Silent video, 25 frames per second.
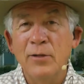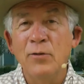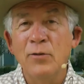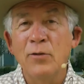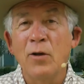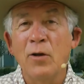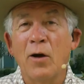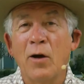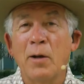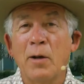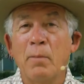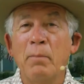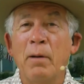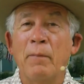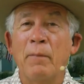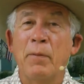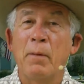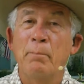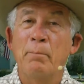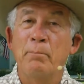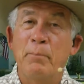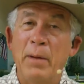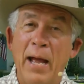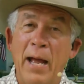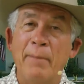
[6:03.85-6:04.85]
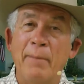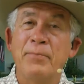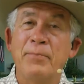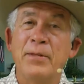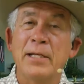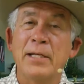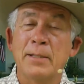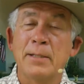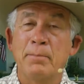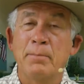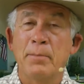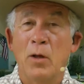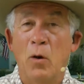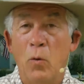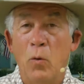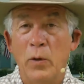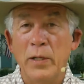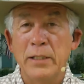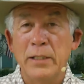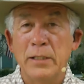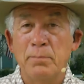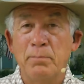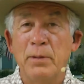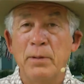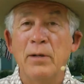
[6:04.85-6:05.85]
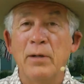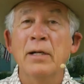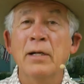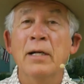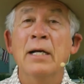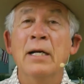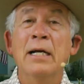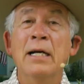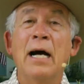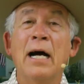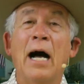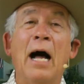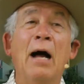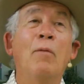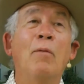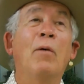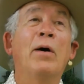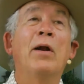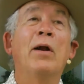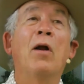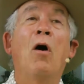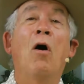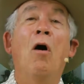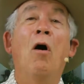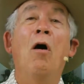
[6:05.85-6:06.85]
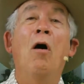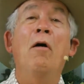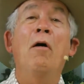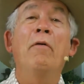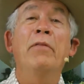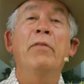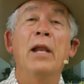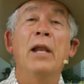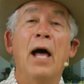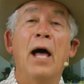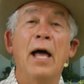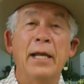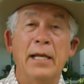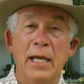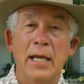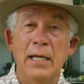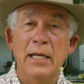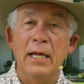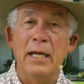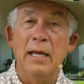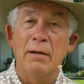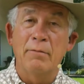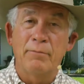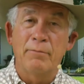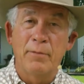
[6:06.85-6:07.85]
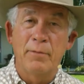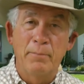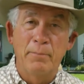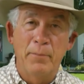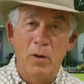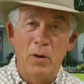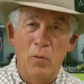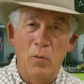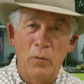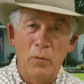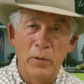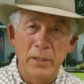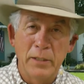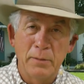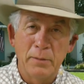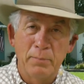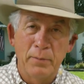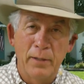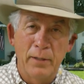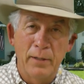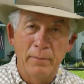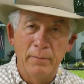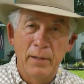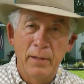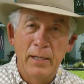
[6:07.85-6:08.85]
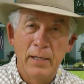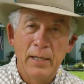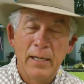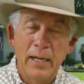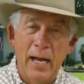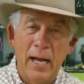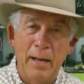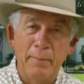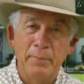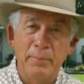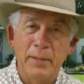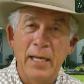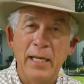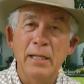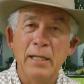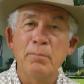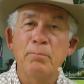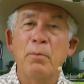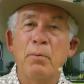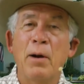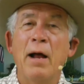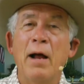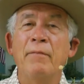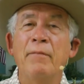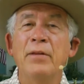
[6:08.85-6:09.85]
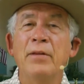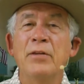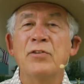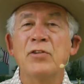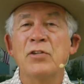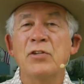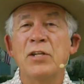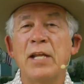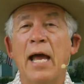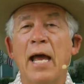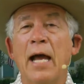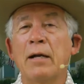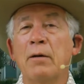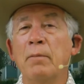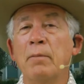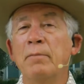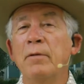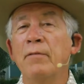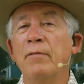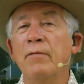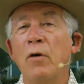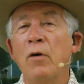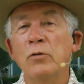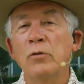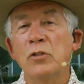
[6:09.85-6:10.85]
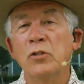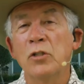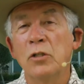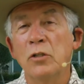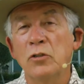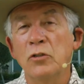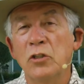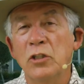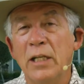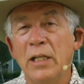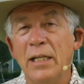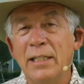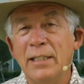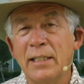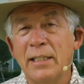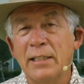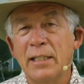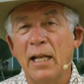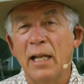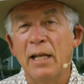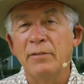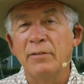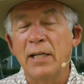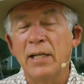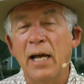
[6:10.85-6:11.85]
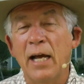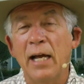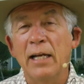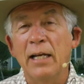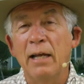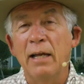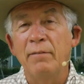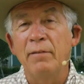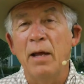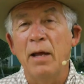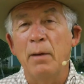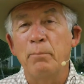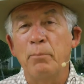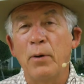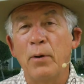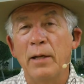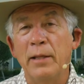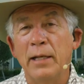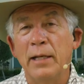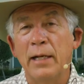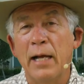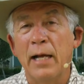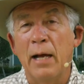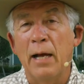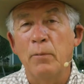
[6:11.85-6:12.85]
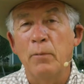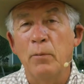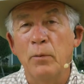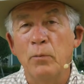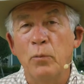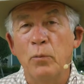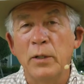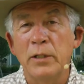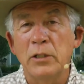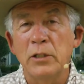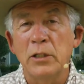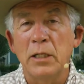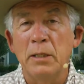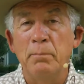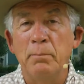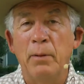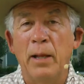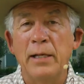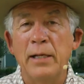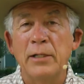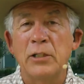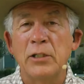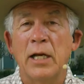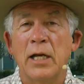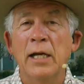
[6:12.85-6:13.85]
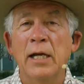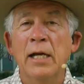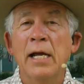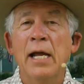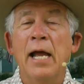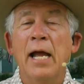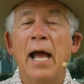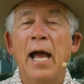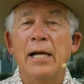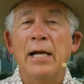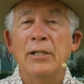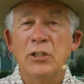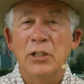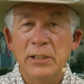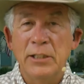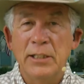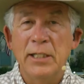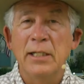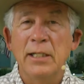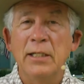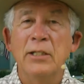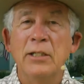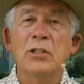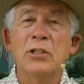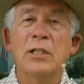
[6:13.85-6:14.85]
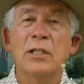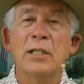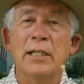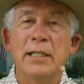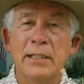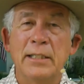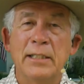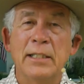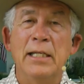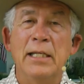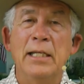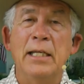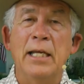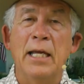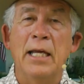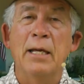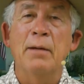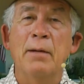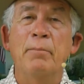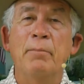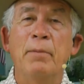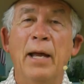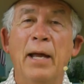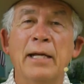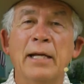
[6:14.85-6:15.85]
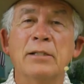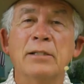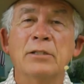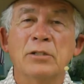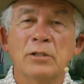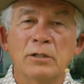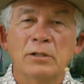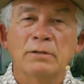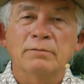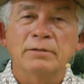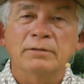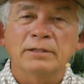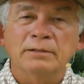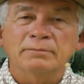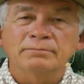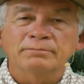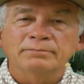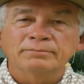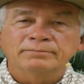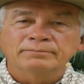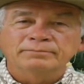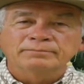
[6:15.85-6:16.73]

You talk about the baptism of the Holy Spirit. I want all that I can get from the Holy Spirit. I'm Keith Brown. This is Tack Room Devotional. Jesus loves you. I love you. I pray that God would richly bless you as you diligently seek Him and serve Him.